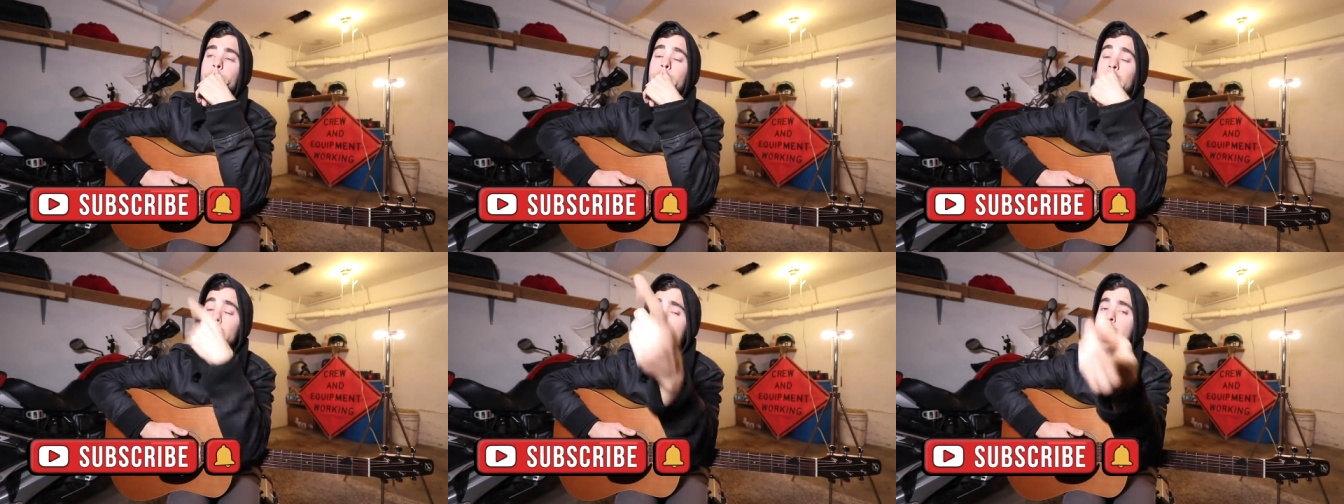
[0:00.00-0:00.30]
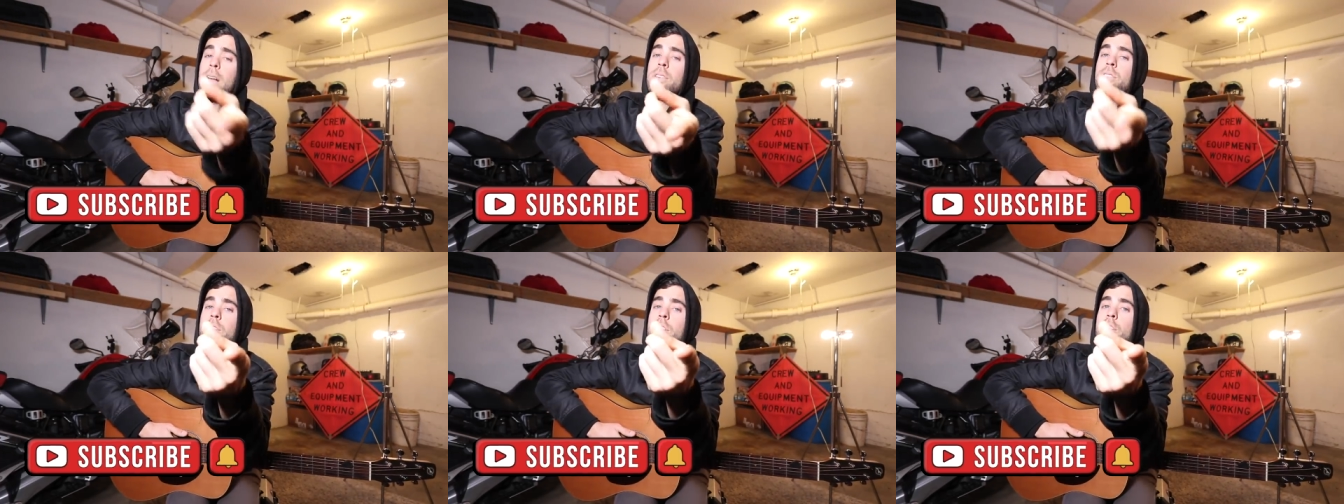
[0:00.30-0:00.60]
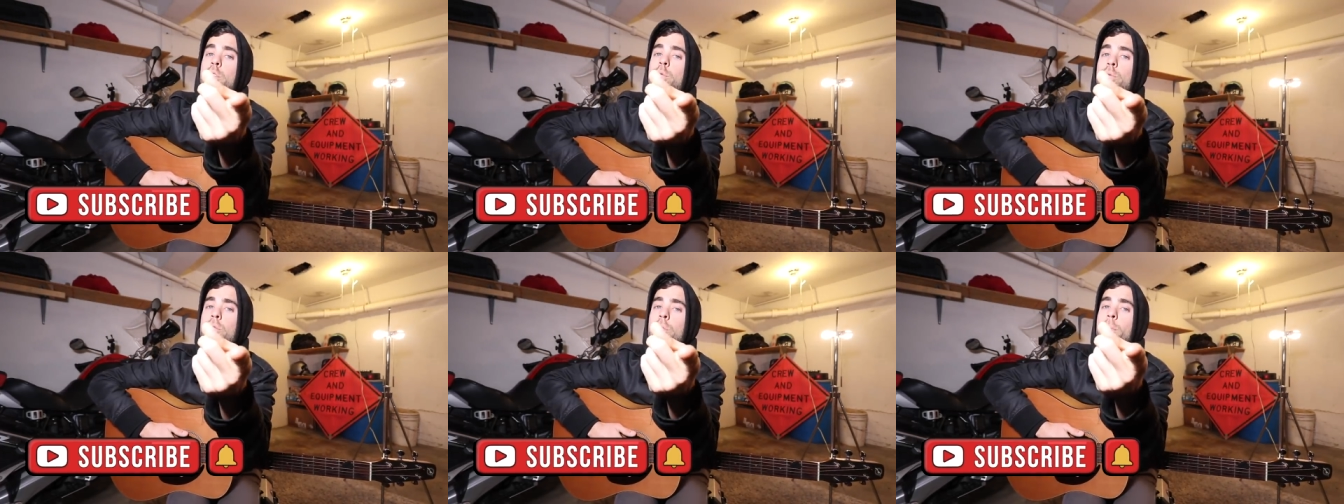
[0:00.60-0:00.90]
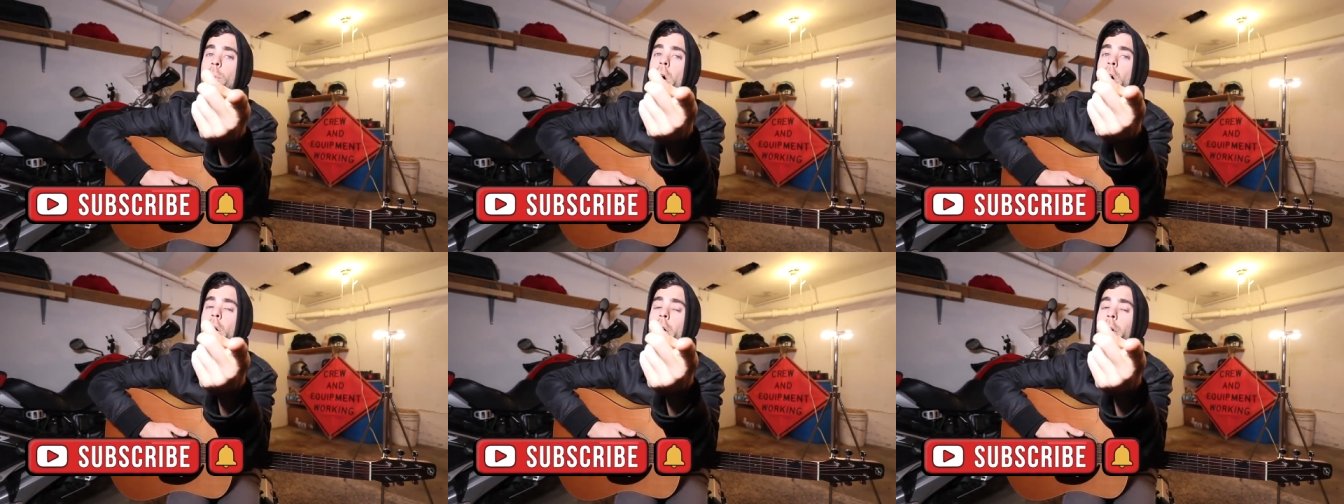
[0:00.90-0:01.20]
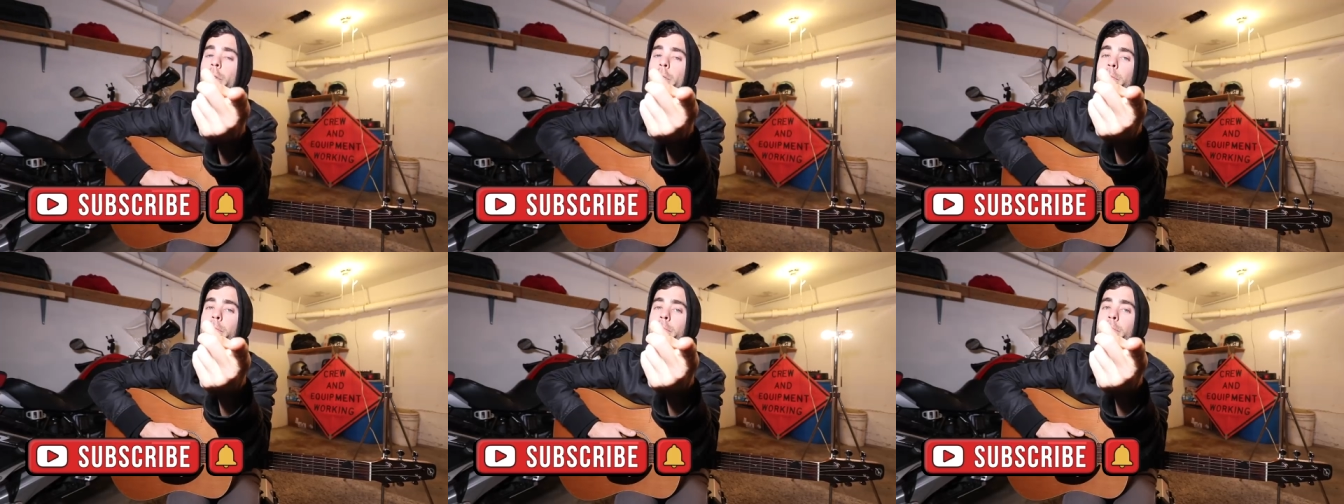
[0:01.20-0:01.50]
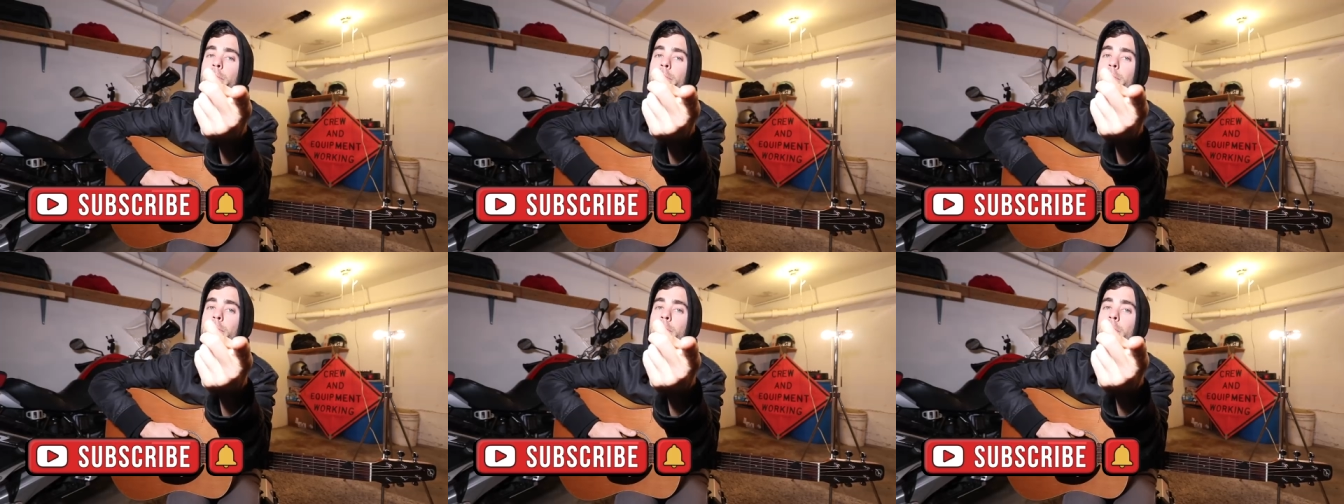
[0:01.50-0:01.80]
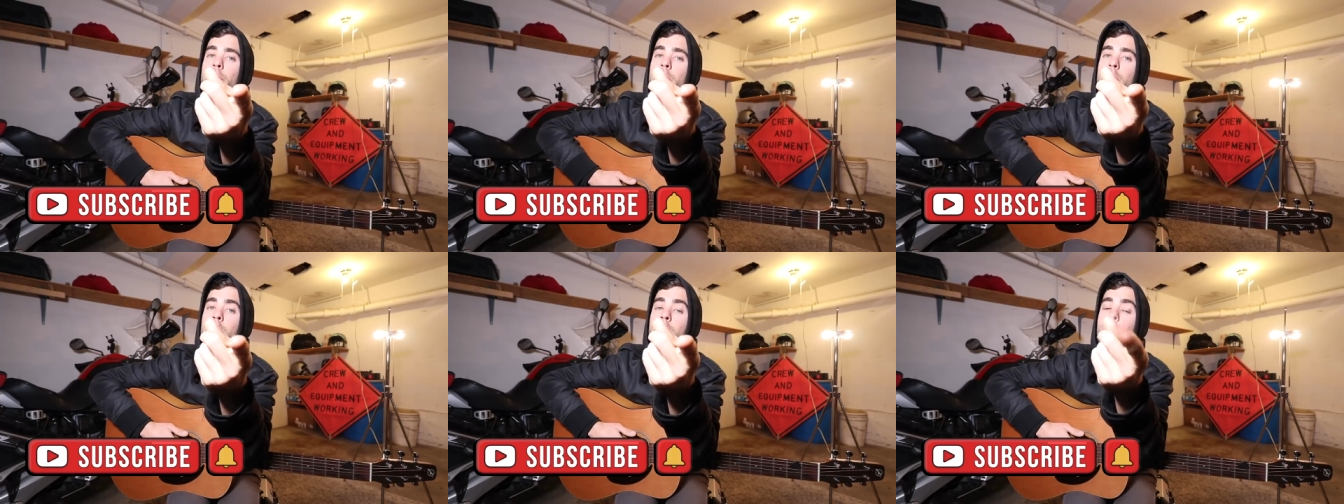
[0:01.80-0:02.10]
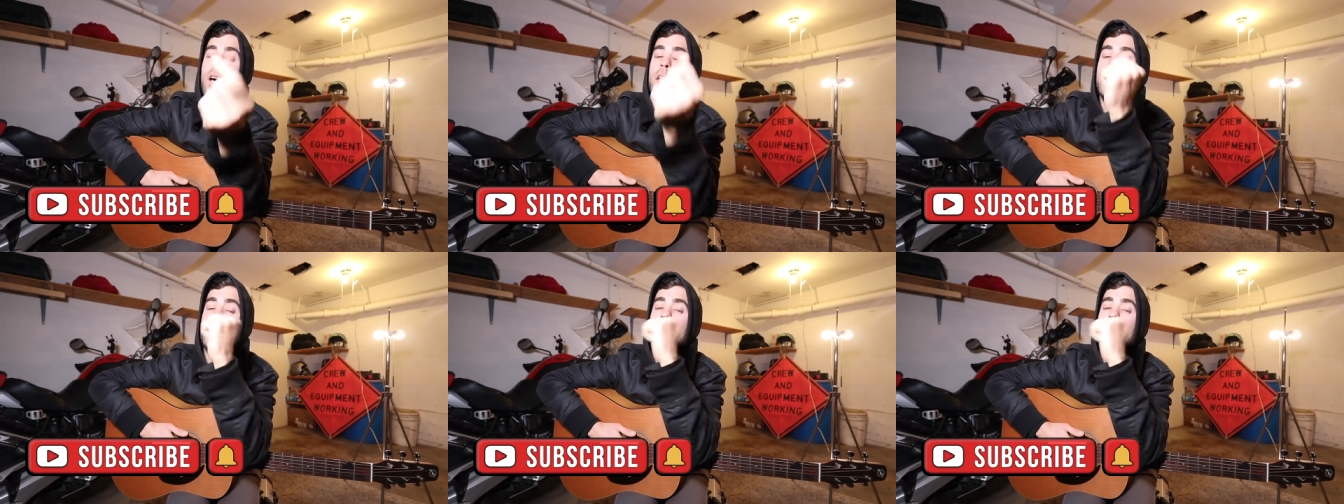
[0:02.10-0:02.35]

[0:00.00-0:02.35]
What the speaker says: And I'll see you tomorrow on